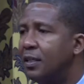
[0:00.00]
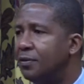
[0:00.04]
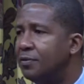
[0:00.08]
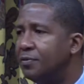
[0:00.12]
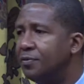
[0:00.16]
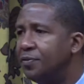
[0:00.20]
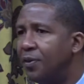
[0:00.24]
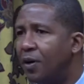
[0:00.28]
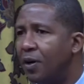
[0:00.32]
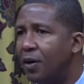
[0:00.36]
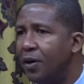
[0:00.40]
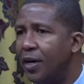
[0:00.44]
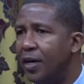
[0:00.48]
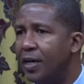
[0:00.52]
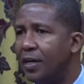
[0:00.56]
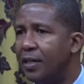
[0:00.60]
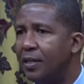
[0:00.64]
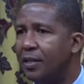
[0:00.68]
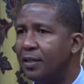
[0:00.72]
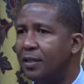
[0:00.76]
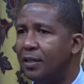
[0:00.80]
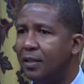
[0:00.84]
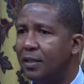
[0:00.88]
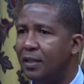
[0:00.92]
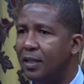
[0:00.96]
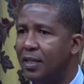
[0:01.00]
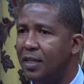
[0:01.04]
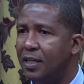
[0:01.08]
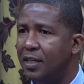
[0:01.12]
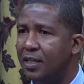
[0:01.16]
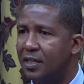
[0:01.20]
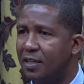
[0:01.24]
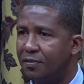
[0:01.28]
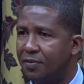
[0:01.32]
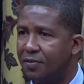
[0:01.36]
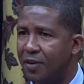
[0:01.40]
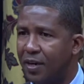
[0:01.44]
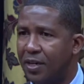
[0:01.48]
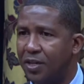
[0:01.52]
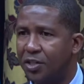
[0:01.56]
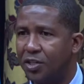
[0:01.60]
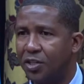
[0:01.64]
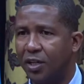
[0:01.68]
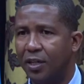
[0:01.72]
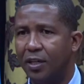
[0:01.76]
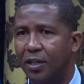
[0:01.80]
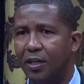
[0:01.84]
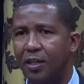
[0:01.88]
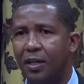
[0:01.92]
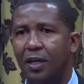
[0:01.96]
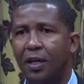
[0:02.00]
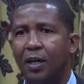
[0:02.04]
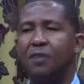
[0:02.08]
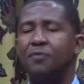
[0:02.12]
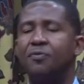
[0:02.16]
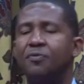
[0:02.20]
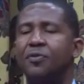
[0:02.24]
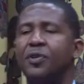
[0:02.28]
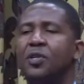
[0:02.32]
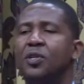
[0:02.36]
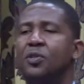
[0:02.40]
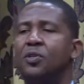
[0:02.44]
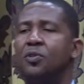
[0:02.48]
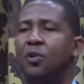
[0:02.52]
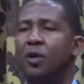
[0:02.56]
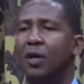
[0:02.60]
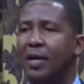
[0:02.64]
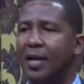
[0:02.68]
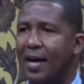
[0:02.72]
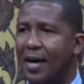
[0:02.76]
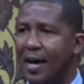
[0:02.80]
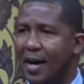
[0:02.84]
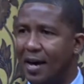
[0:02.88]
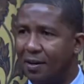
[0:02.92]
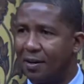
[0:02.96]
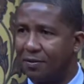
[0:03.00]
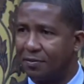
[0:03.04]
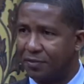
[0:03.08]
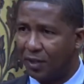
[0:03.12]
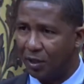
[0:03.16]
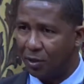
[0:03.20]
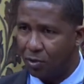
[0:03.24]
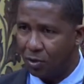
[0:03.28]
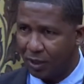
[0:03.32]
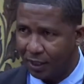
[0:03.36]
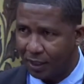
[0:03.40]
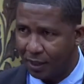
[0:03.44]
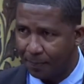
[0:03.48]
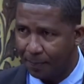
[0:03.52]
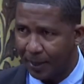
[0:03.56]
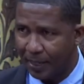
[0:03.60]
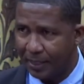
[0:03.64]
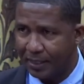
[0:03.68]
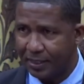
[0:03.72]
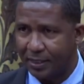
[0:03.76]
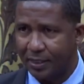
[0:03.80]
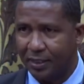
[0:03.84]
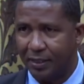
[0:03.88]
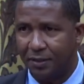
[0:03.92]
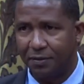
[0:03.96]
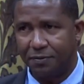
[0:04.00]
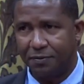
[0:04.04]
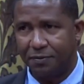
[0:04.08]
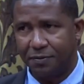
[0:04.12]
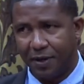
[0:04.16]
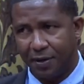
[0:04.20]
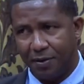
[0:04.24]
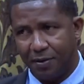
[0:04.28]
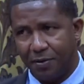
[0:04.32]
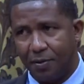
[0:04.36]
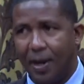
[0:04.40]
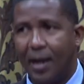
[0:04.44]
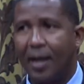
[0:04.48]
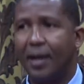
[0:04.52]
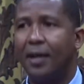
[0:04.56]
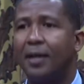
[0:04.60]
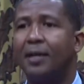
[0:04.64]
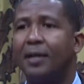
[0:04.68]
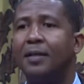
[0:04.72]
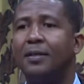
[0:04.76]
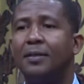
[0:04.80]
foreign intervention if we do not have the local capacity, very well.